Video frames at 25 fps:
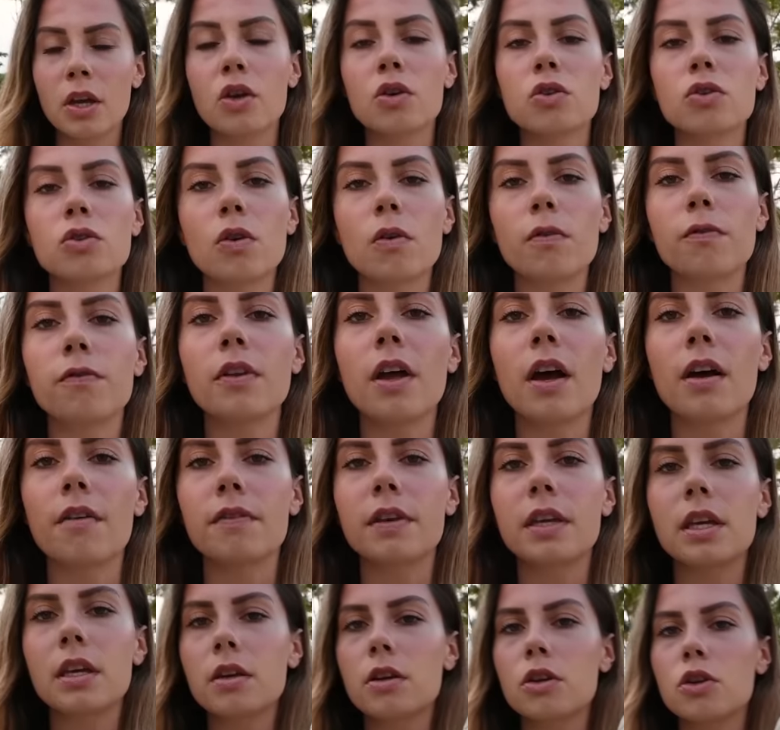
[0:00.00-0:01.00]
So
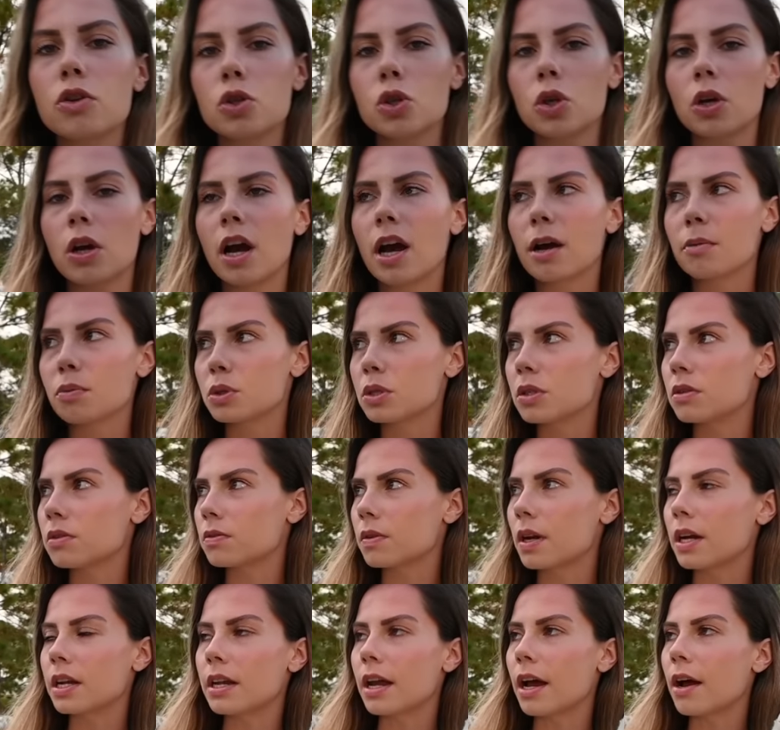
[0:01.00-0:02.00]
Fluff, here's your options
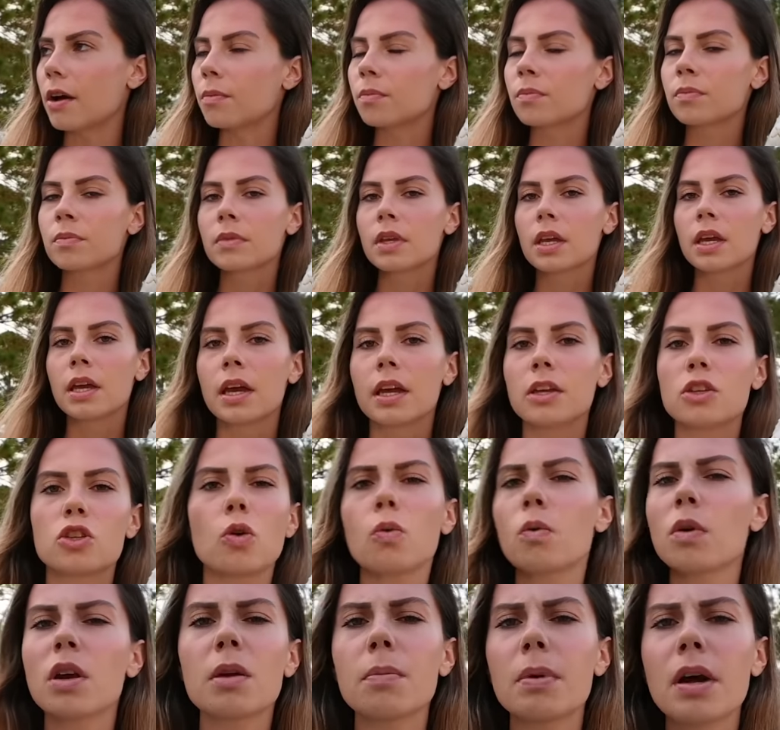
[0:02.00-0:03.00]
right now. And
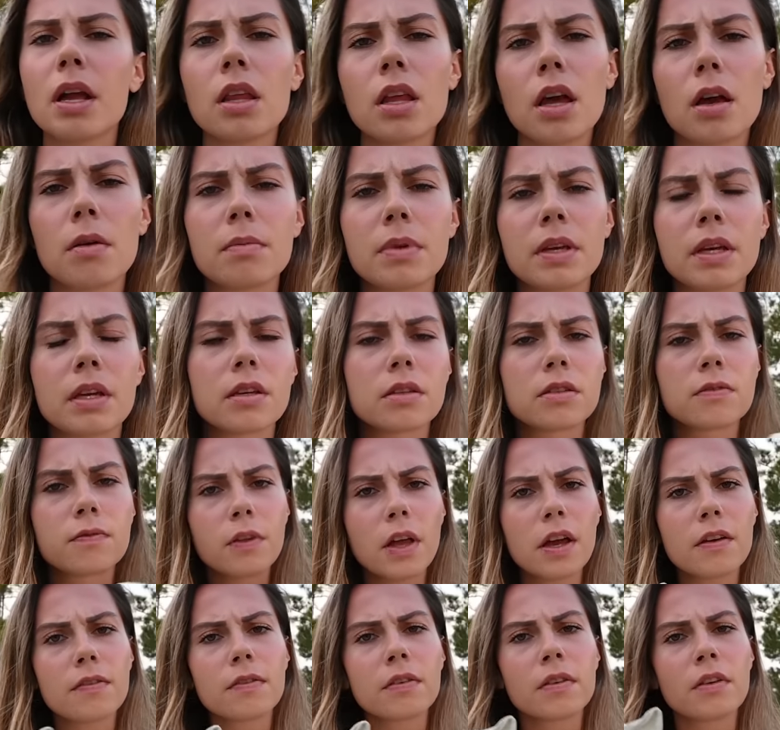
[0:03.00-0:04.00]
don't worry about Llamabean, because
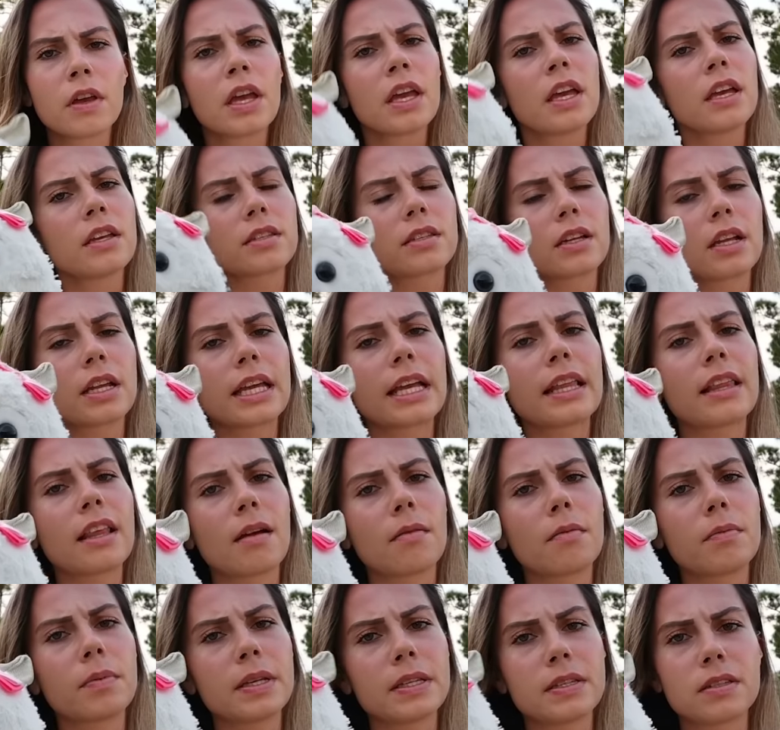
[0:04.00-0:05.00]
Fluff is gonna get
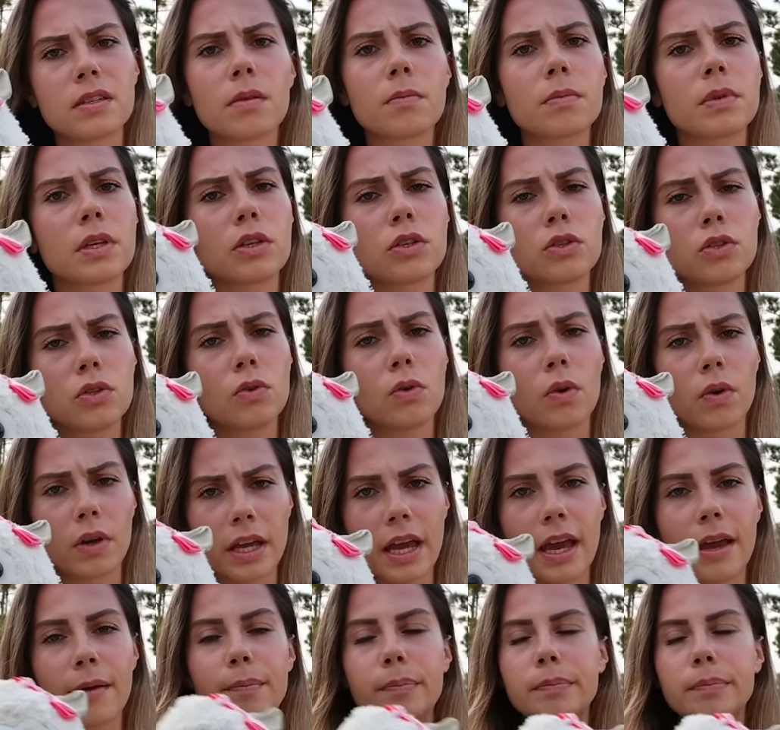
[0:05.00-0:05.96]
Llamabean something too, okay?